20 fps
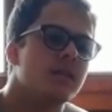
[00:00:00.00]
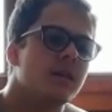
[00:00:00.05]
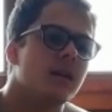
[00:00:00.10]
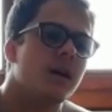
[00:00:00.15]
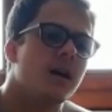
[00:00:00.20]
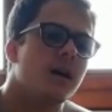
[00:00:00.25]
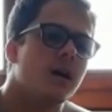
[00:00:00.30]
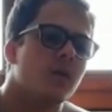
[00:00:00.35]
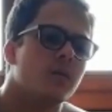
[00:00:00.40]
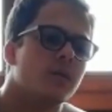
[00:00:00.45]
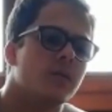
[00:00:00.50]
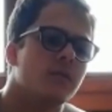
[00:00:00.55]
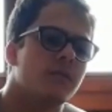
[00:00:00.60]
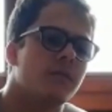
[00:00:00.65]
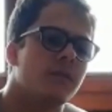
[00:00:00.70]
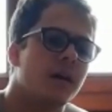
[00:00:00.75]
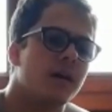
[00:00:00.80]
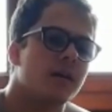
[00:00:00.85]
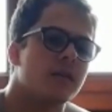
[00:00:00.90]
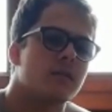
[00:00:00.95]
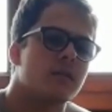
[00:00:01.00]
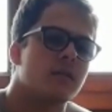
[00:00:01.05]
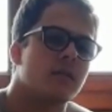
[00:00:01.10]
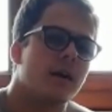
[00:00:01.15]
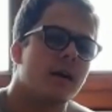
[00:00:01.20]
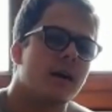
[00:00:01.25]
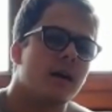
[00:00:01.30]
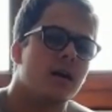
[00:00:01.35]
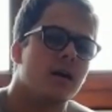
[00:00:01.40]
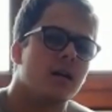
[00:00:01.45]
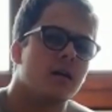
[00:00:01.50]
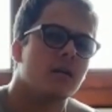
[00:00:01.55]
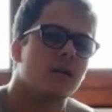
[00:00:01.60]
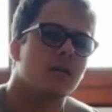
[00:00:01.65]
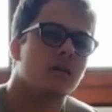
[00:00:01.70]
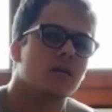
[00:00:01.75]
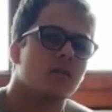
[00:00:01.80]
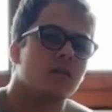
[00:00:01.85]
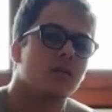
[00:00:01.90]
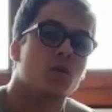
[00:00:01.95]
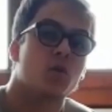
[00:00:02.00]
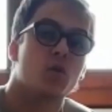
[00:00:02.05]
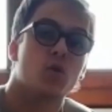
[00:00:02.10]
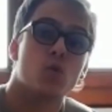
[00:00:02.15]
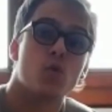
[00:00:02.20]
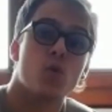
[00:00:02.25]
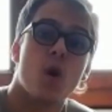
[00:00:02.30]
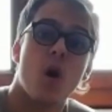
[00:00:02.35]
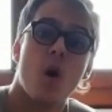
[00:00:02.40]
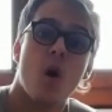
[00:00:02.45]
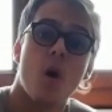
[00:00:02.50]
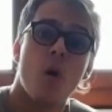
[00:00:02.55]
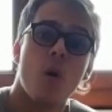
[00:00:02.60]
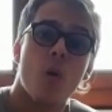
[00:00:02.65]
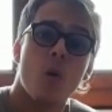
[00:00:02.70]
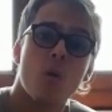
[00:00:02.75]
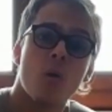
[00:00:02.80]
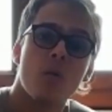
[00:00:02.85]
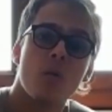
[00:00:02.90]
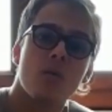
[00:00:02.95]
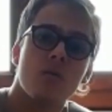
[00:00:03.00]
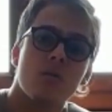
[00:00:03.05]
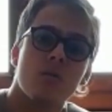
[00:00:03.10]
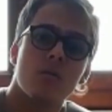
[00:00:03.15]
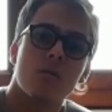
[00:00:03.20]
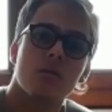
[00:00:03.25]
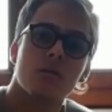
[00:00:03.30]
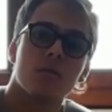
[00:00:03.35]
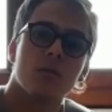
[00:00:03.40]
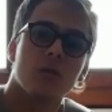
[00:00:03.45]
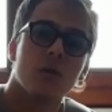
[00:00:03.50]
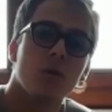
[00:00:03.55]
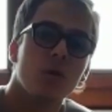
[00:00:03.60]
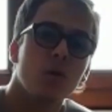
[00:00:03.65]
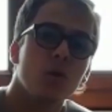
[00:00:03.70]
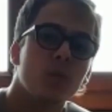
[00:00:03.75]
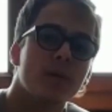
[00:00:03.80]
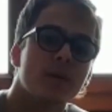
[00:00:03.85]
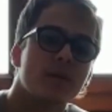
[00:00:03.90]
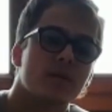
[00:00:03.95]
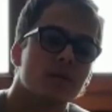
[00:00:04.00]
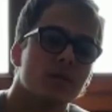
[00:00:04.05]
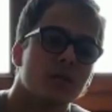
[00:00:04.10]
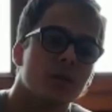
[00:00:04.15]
start with the fact that Crow always